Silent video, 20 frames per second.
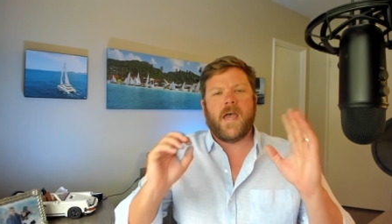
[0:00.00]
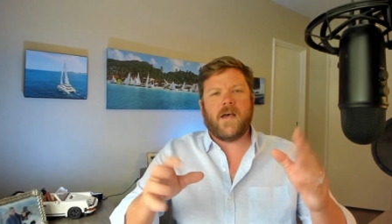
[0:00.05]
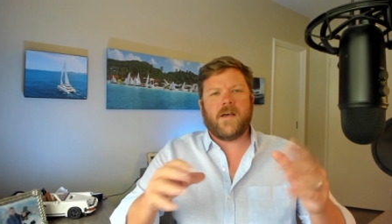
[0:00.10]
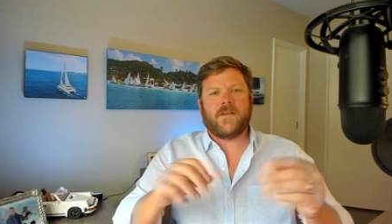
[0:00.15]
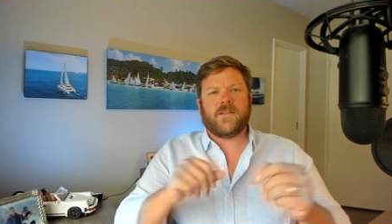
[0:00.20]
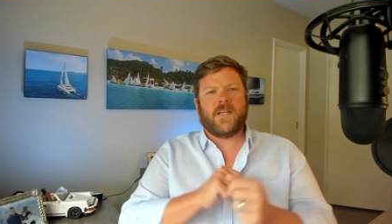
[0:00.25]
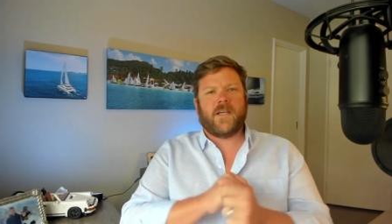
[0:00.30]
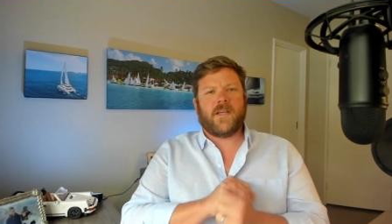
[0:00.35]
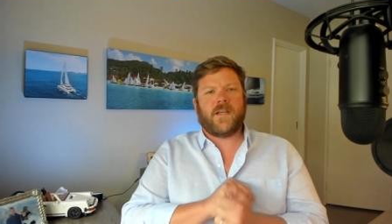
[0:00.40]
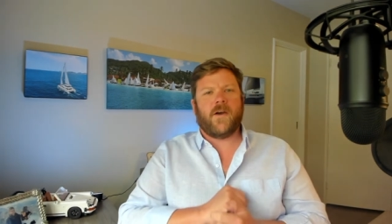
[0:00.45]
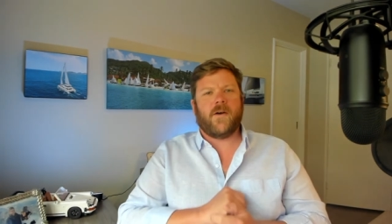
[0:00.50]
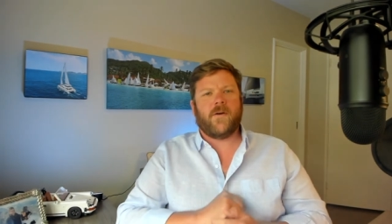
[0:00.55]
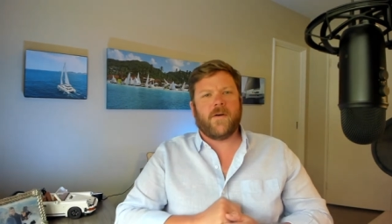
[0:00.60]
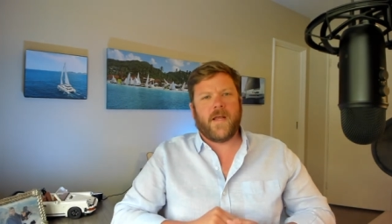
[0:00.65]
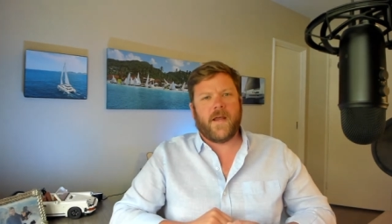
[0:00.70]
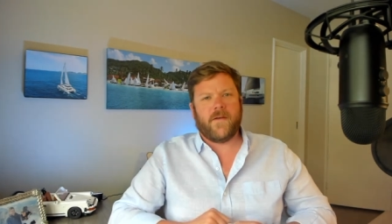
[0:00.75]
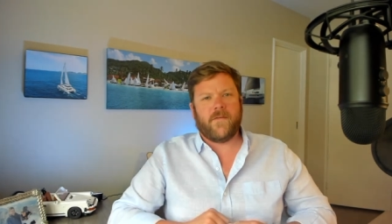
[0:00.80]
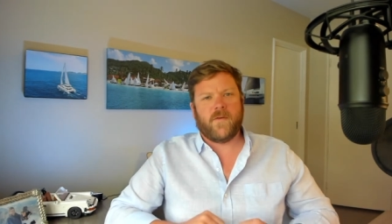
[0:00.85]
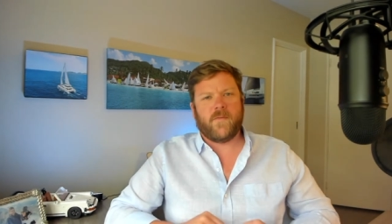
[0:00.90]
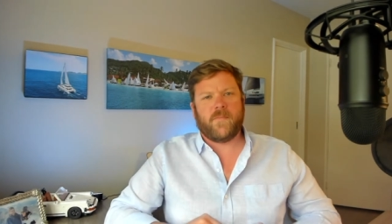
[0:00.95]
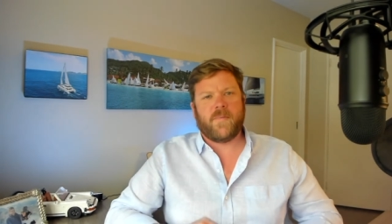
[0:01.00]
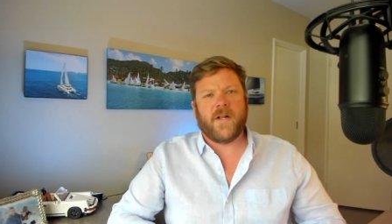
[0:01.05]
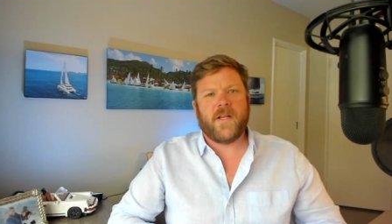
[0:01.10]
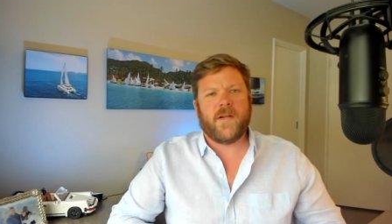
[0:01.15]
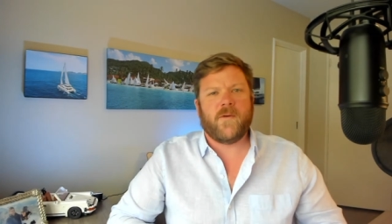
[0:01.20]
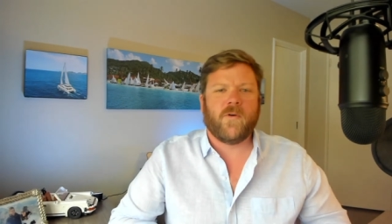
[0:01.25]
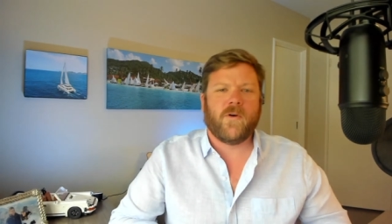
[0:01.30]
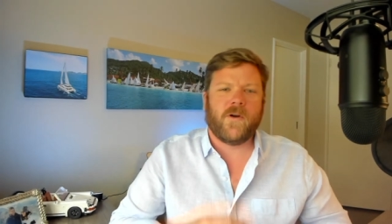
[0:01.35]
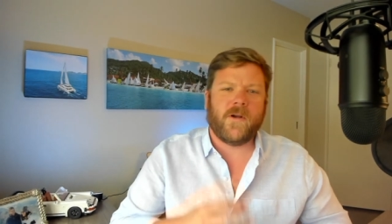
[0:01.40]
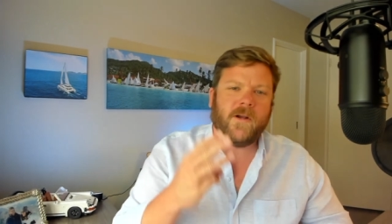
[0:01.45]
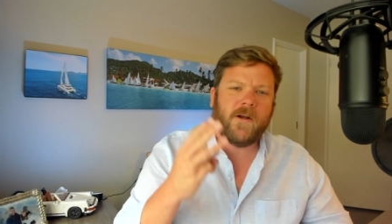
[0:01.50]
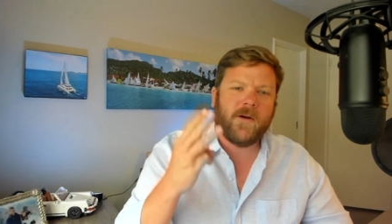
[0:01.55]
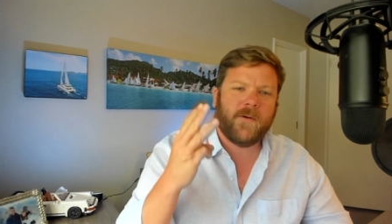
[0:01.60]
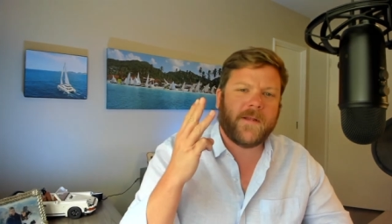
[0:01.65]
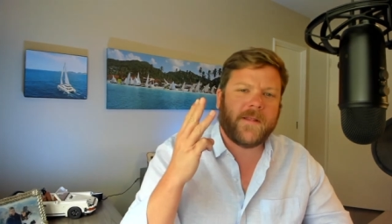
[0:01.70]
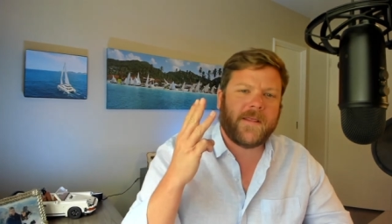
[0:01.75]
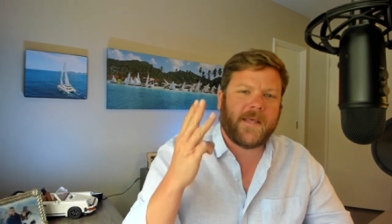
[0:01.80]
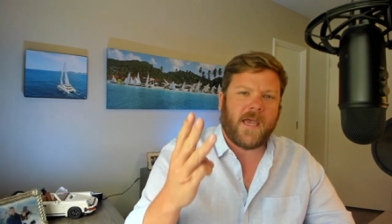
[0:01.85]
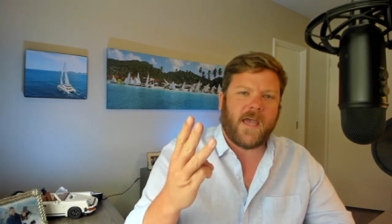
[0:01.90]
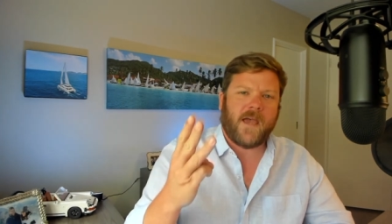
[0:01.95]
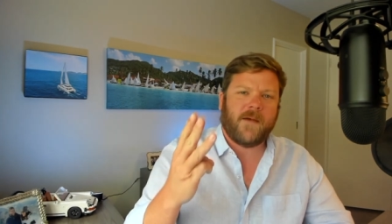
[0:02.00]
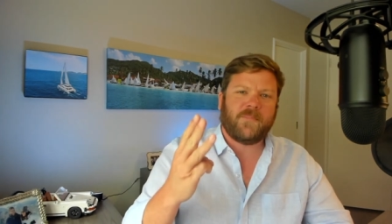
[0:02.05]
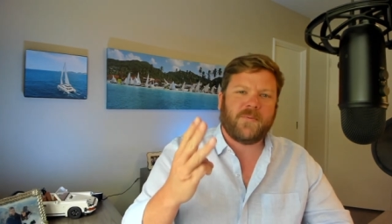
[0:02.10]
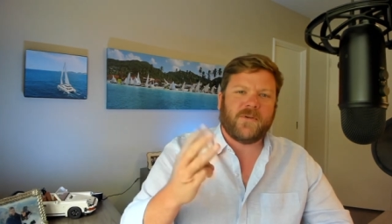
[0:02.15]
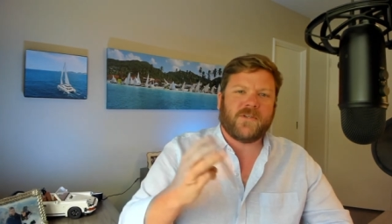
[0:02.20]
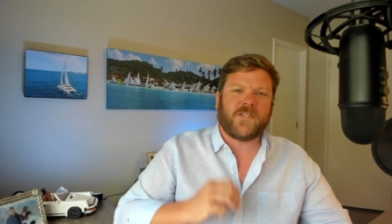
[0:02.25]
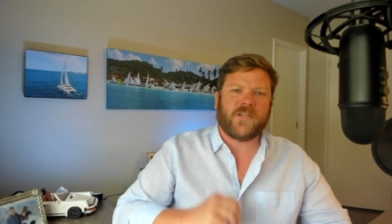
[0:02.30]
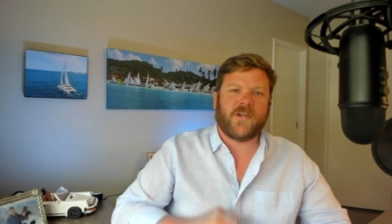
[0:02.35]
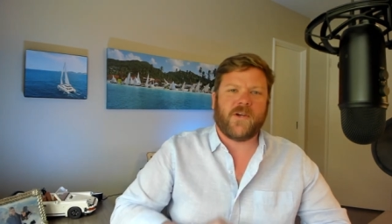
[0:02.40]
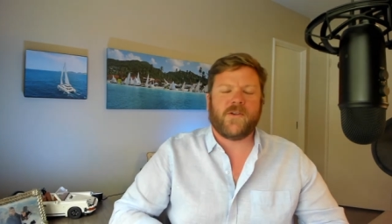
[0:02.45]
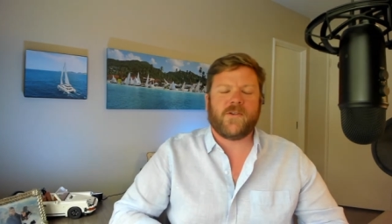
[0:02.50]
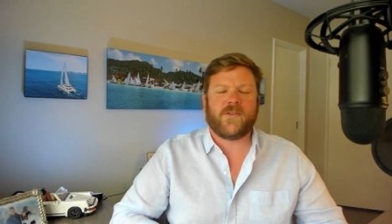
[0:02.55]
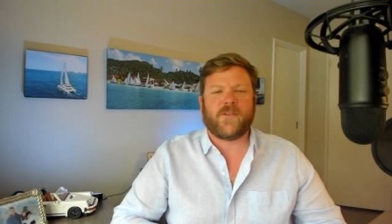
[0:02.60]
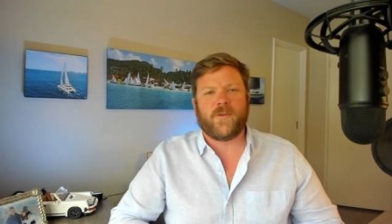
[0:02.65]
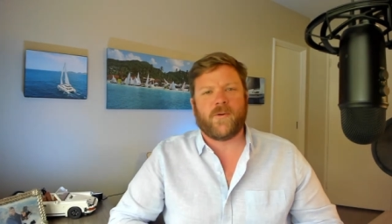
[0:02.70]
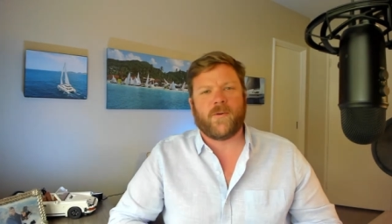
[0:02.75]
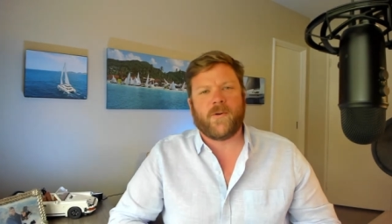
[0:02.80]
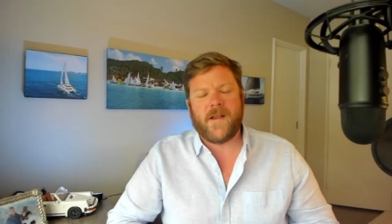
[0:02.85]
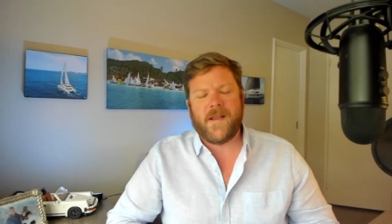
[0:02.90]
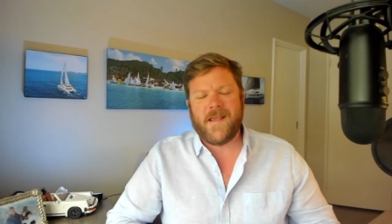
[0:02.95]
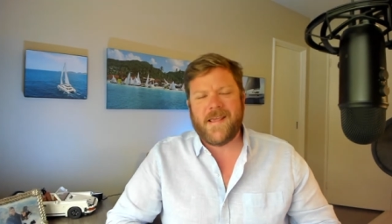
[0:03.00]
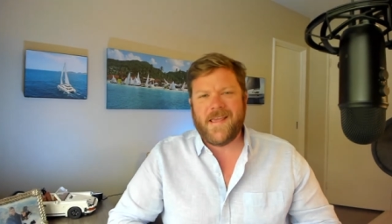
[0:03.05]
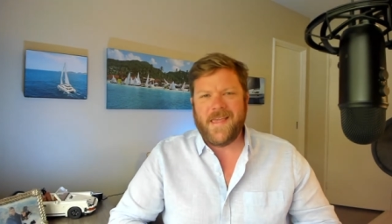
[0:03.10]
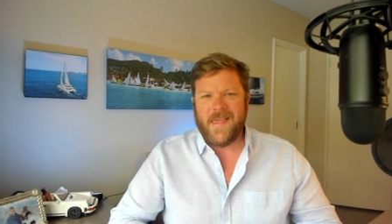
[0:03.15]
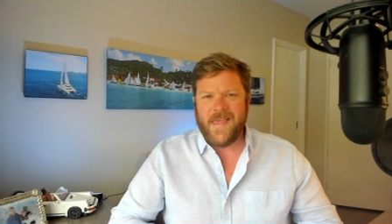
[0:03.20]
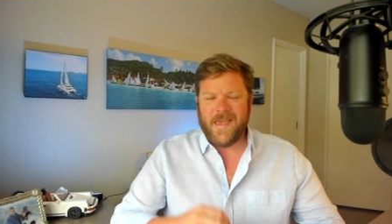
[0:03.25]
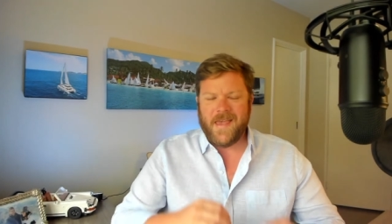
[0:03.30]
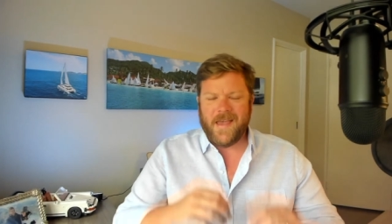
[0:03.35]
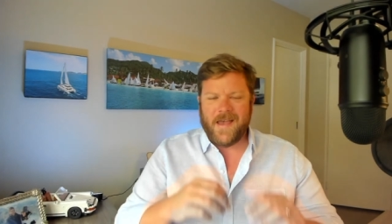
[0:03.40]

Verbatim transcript: How's it going, everybody? We're here with episode three.